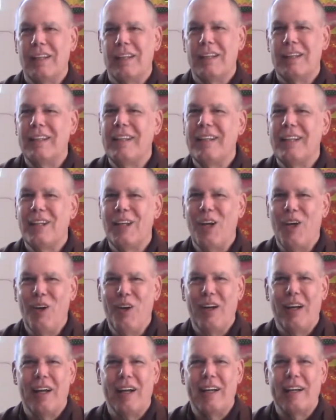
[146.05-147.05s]
you
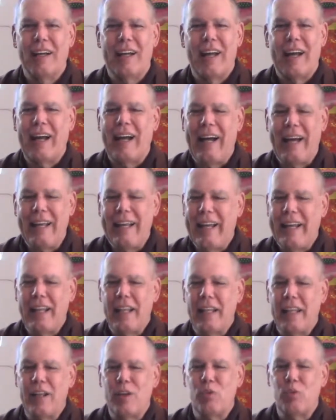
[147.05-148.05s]
know? I
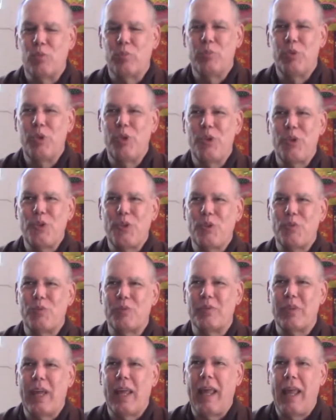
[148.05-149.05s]
didn't think
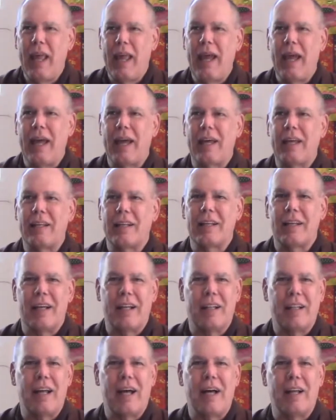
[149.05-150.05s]
Buddhism had
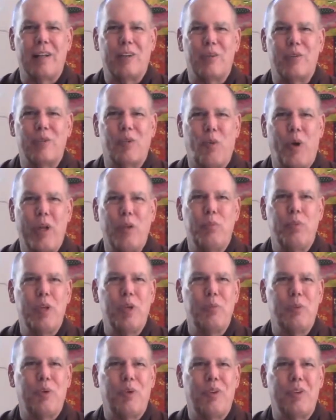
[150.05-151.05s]
a lot of white
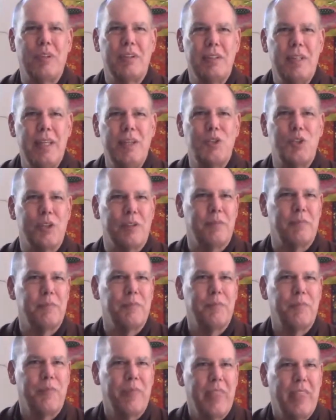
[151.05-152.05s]
people teaching
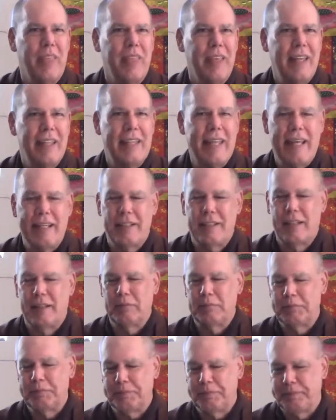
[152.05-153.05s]
at that time.
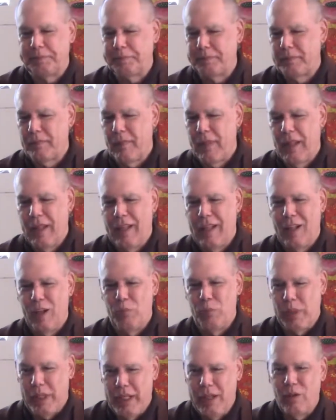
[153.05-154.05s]

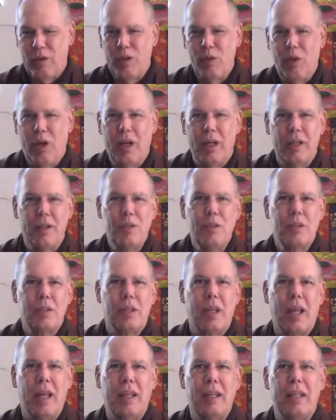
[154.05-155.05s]
But here he was,
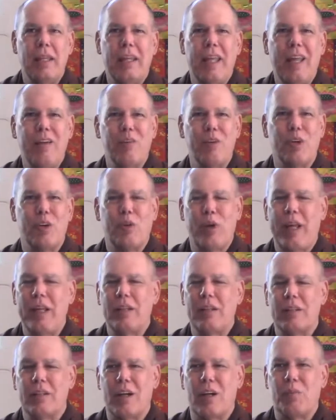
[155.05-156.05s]
and he gave a
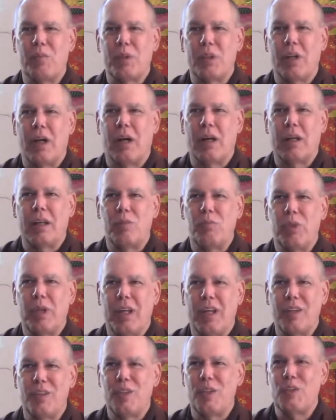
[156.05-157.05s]
great Dharma talk, and
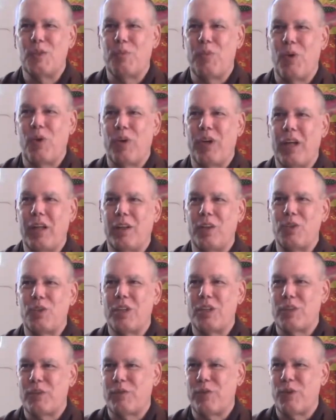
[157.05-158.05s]
because he spoke English
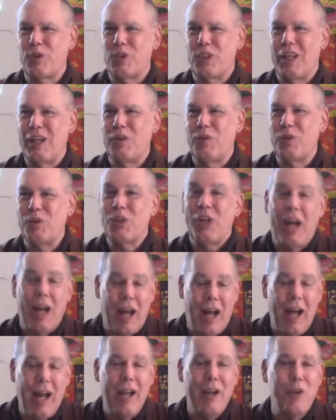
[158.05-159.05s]
as a first language,
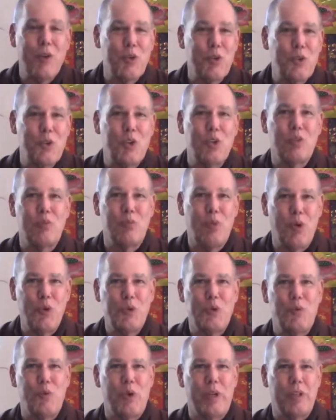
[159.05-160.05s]
I understood
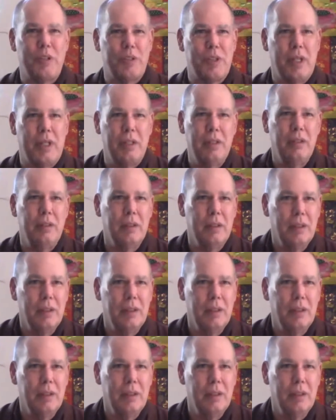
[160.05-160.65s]
most of what he said,